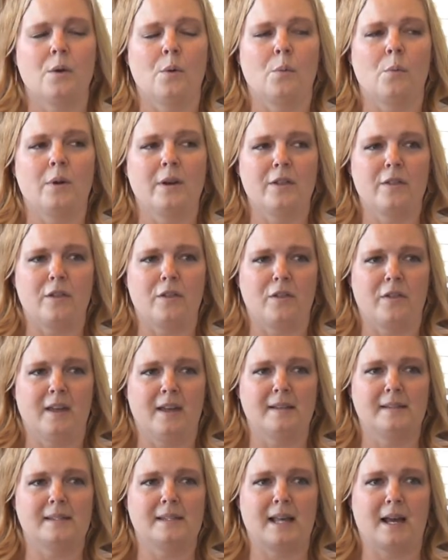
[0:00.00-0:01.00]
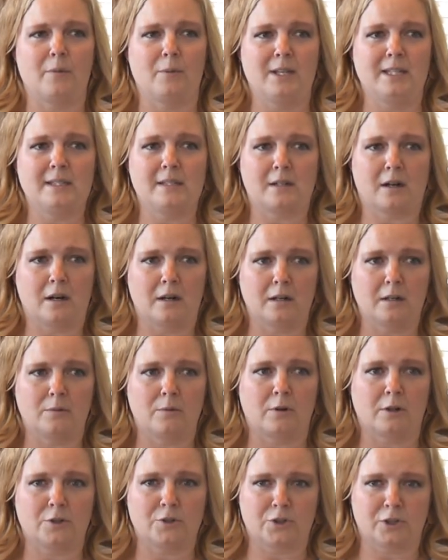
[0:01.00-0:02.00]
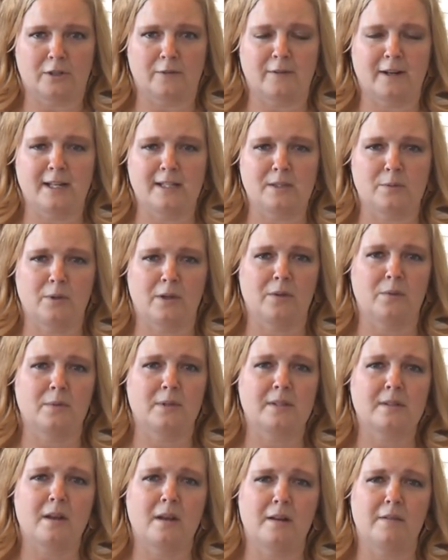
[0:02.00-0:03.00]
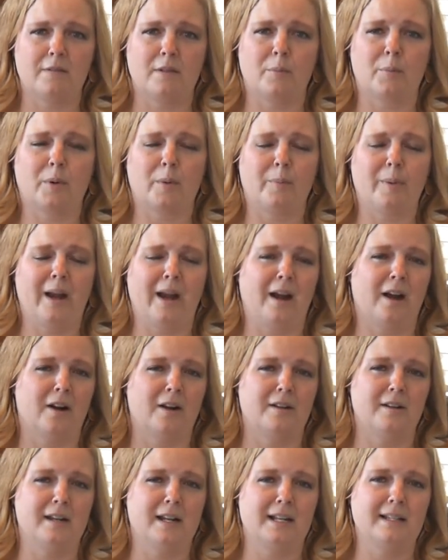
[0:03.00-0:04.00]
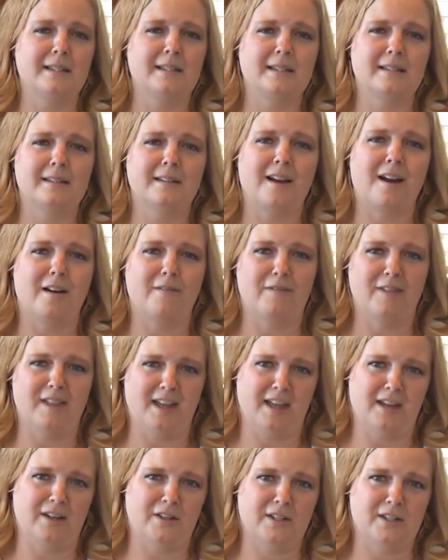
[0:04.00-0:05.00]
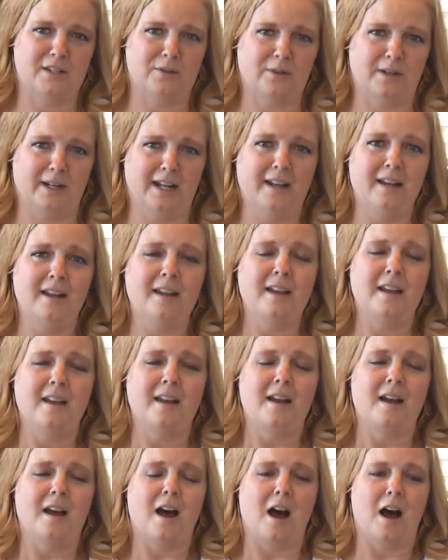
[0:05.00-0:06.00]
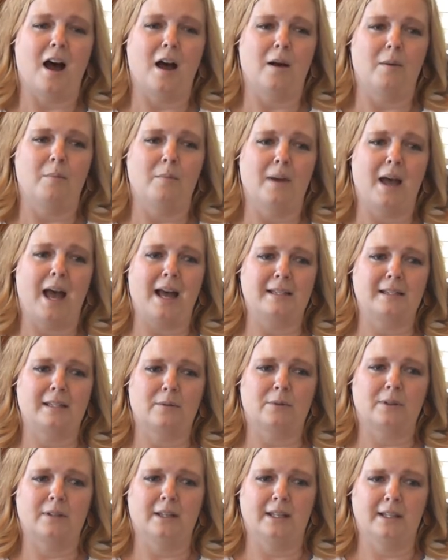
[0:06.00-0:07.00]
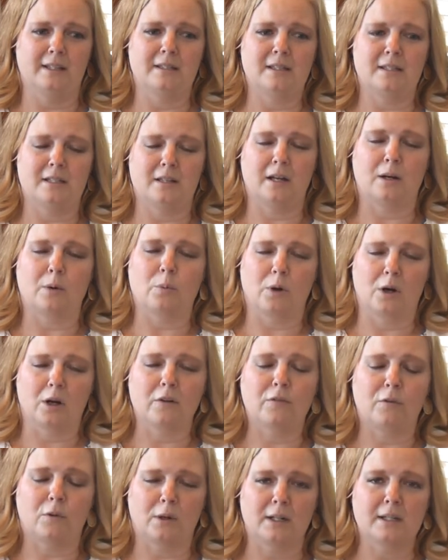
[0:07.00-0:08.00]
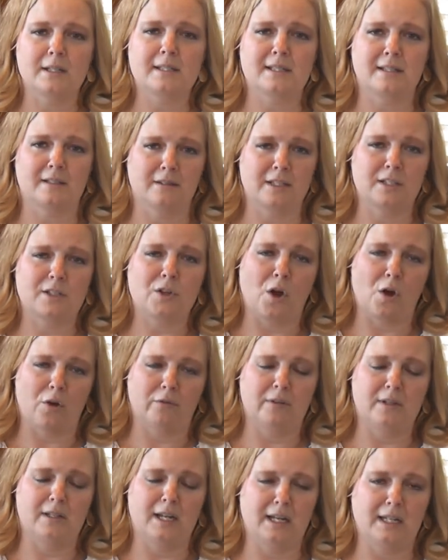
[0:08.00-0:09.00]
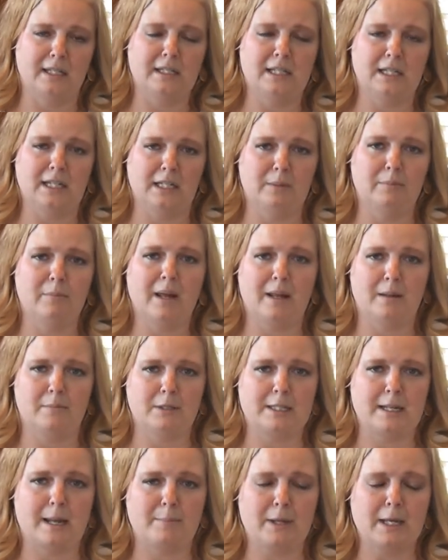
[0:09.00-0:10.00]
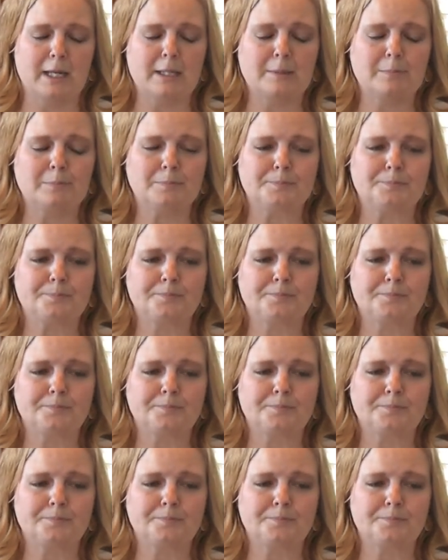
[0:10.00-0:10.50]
One of the things that we started our surveys with was kind of the preparedness of the industry as it relates to their workforce in this COVID-19 pandemic.